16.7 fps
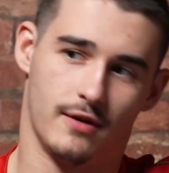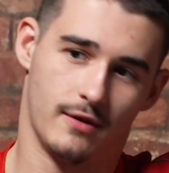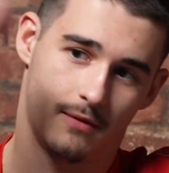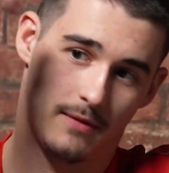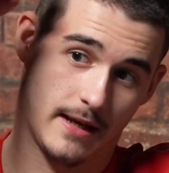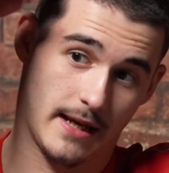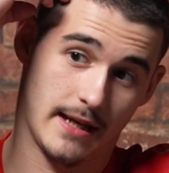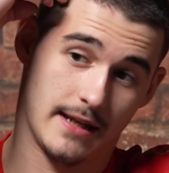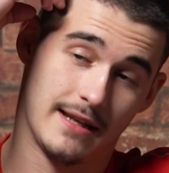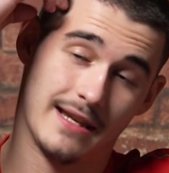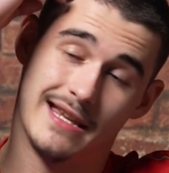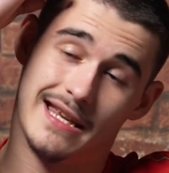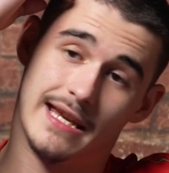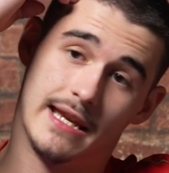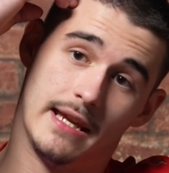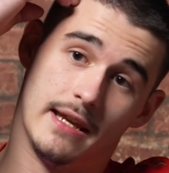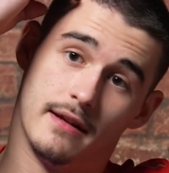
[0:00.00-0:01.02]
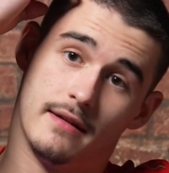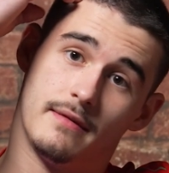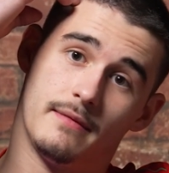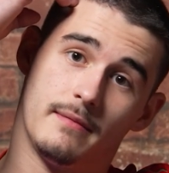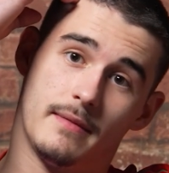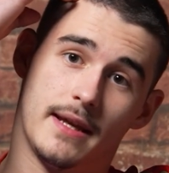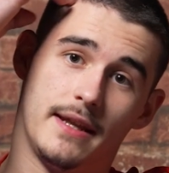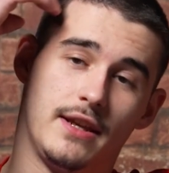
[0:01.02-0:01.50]
So in the
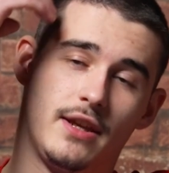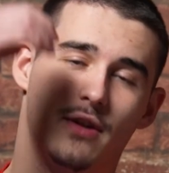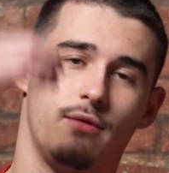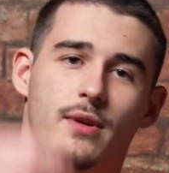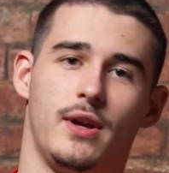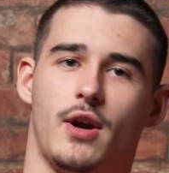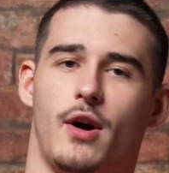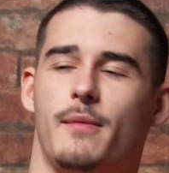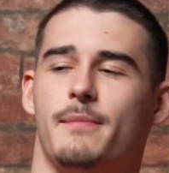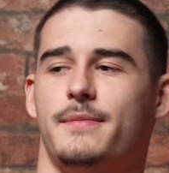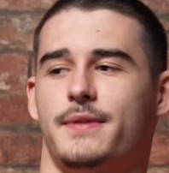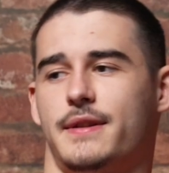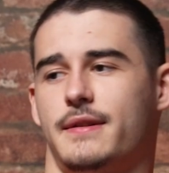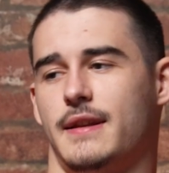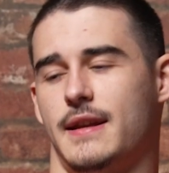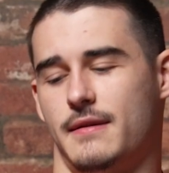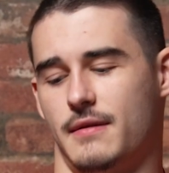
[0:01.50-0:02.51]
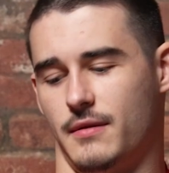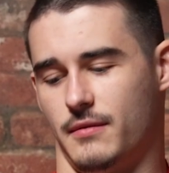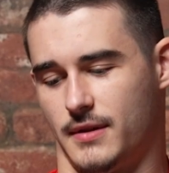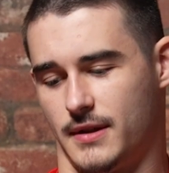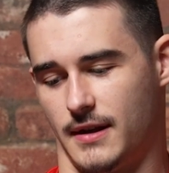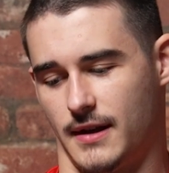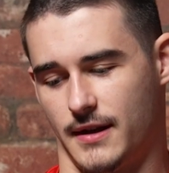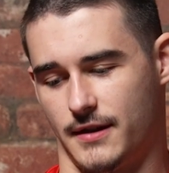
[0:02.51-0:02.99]
uni comps,
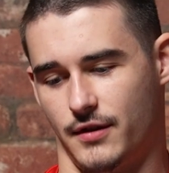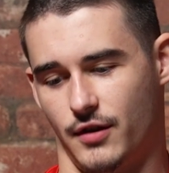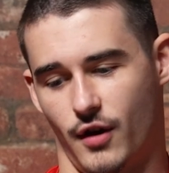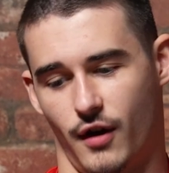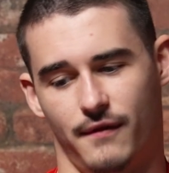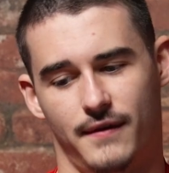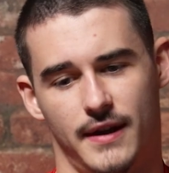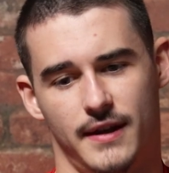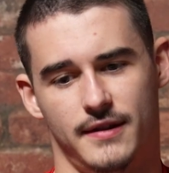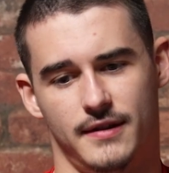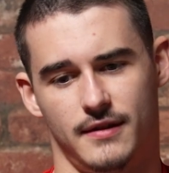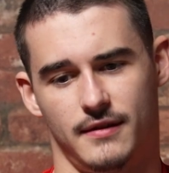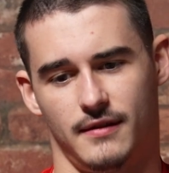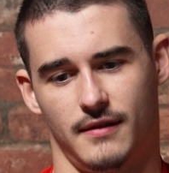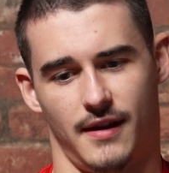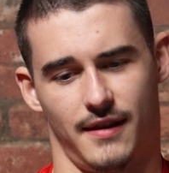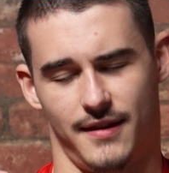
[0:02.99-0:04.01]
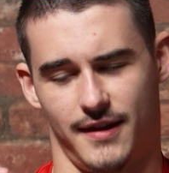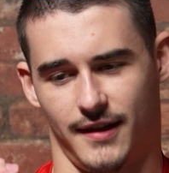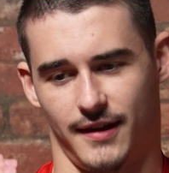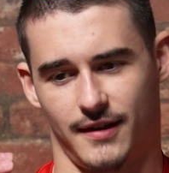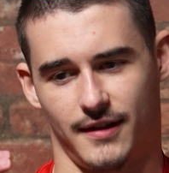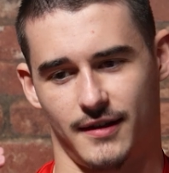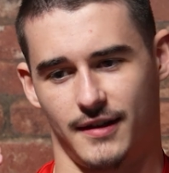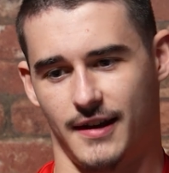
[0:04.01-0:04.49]
it's novice, I
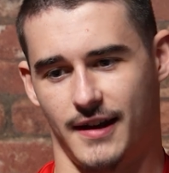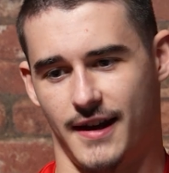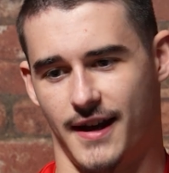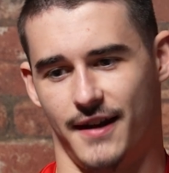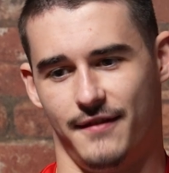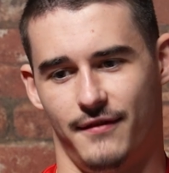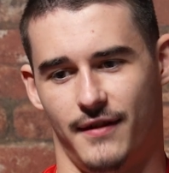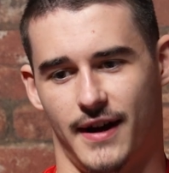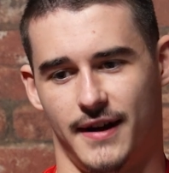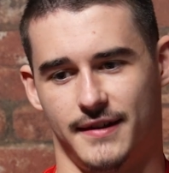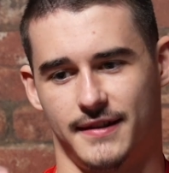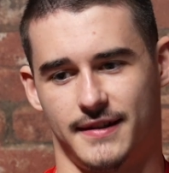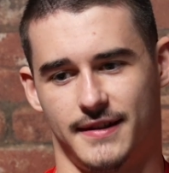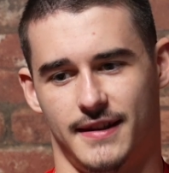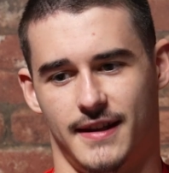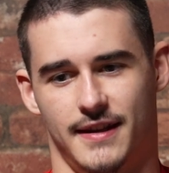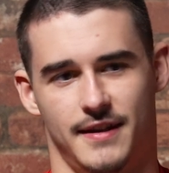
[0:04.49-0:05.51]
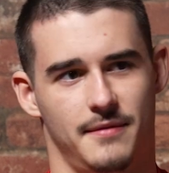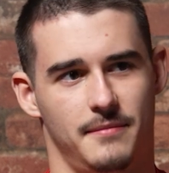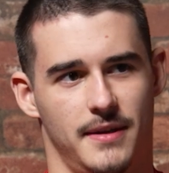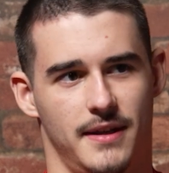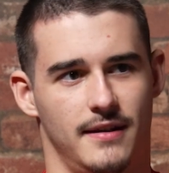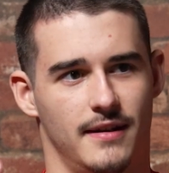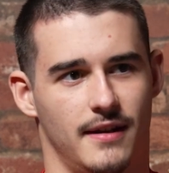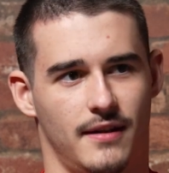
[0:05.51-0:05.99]
think, advanced,
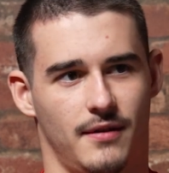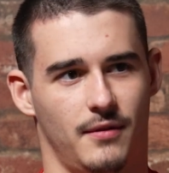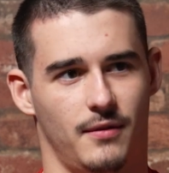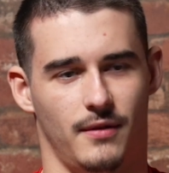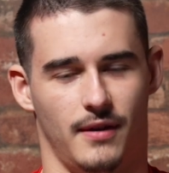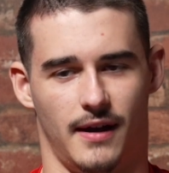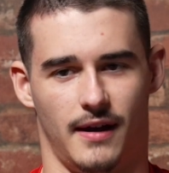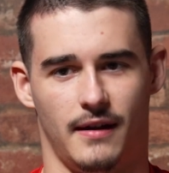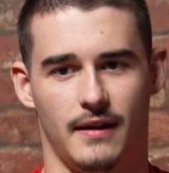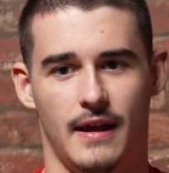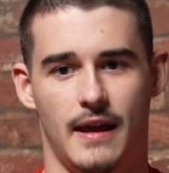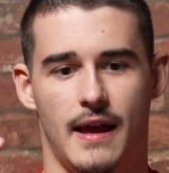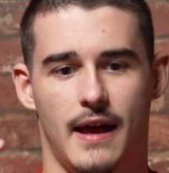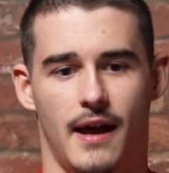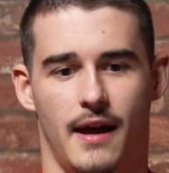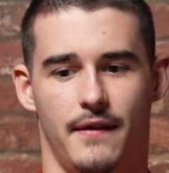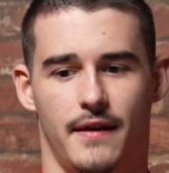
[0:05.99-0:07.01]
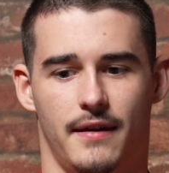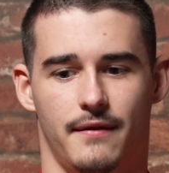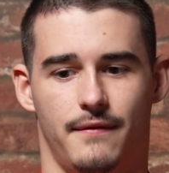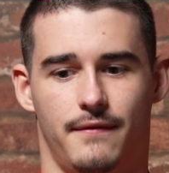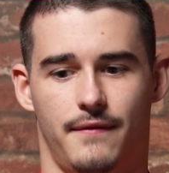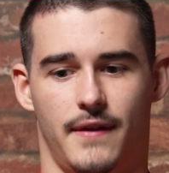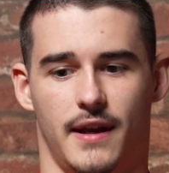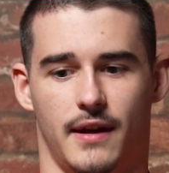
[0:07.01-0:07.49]
intermediate, all that, and then
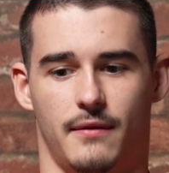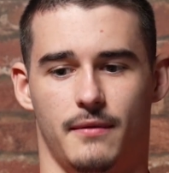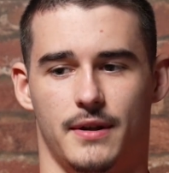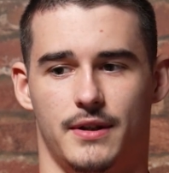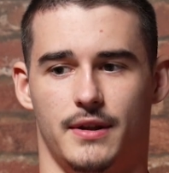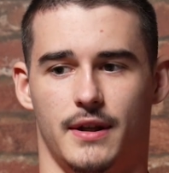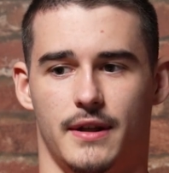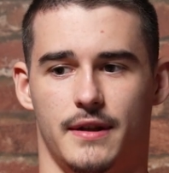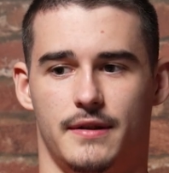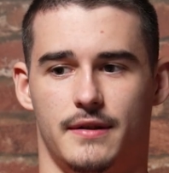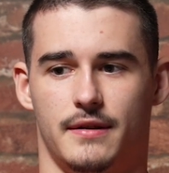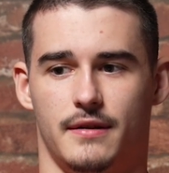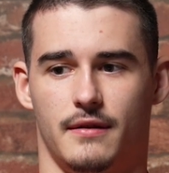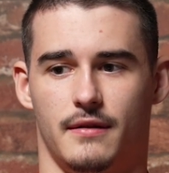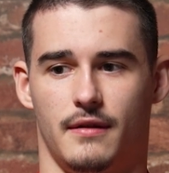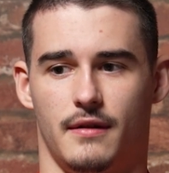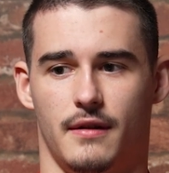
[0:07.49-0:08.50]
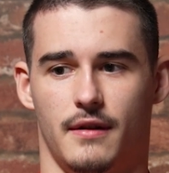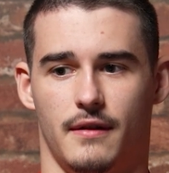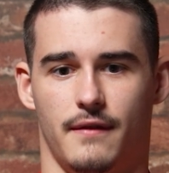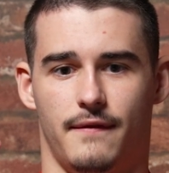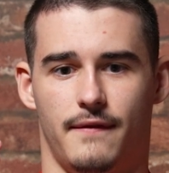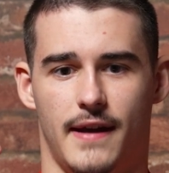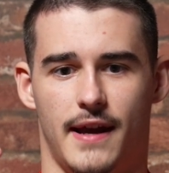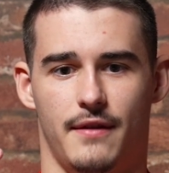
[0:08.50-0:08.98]
FIG, which is
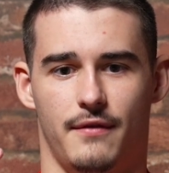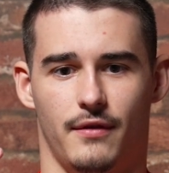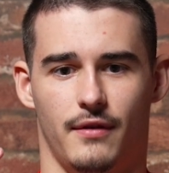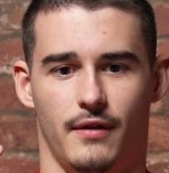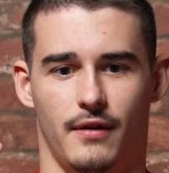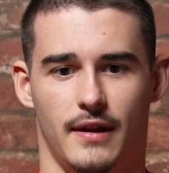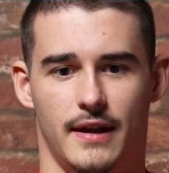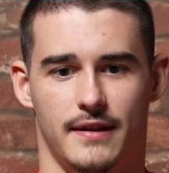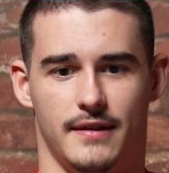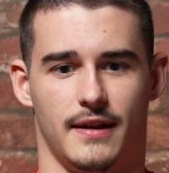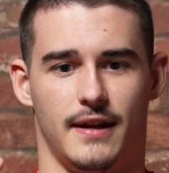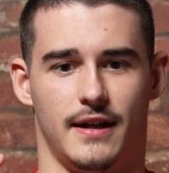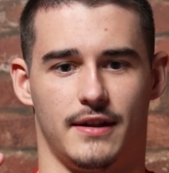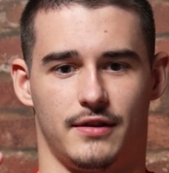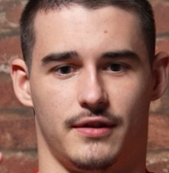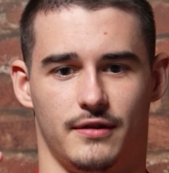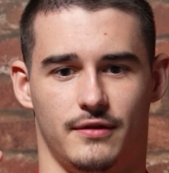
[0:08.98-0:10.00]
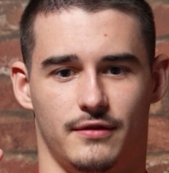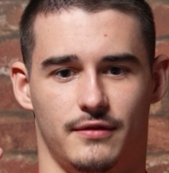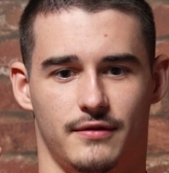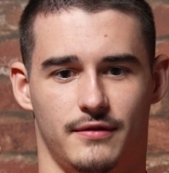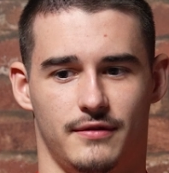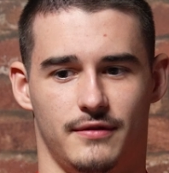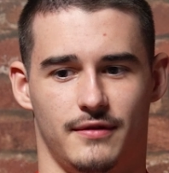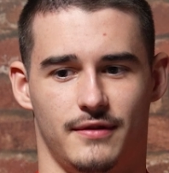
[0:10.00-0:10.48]
the Federal International
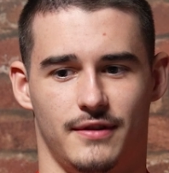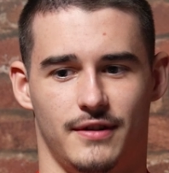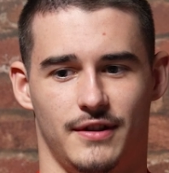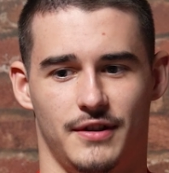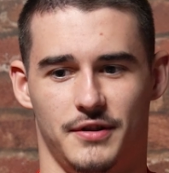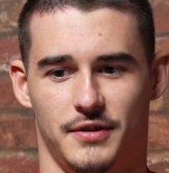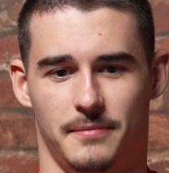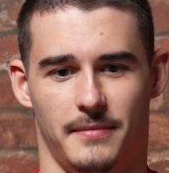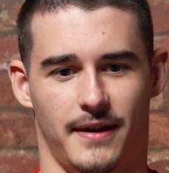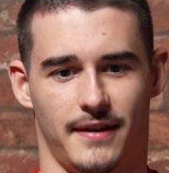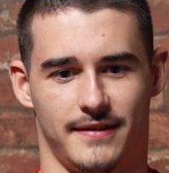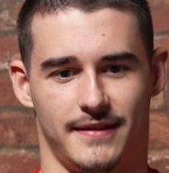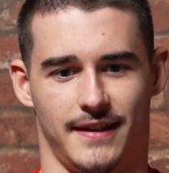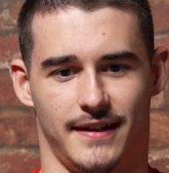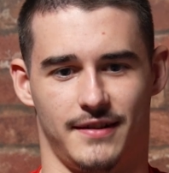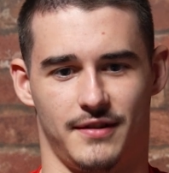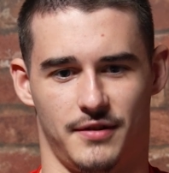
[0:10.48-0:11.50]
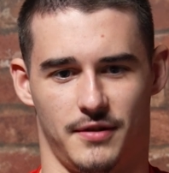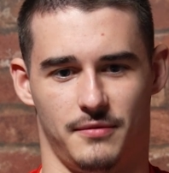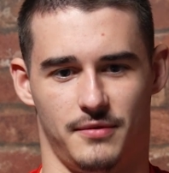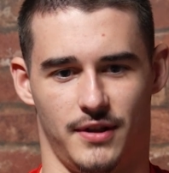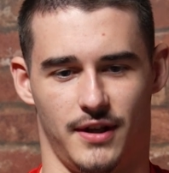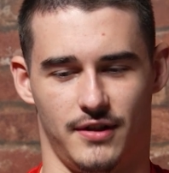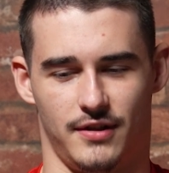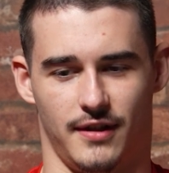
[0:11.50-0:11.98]
Gymnastics
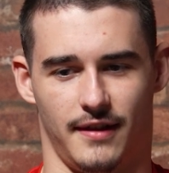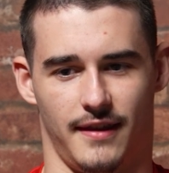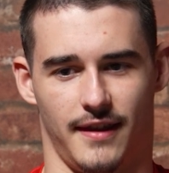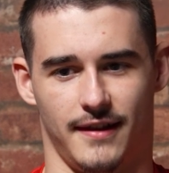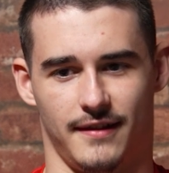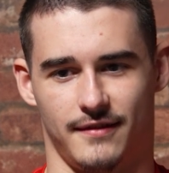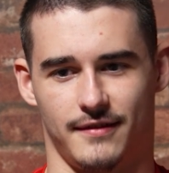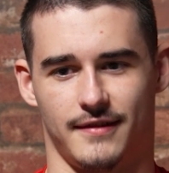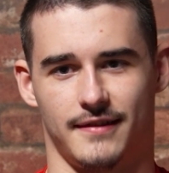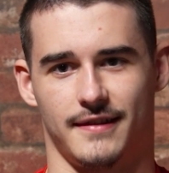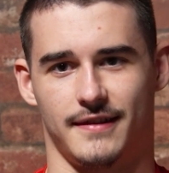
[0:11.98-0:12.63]
Association, I think.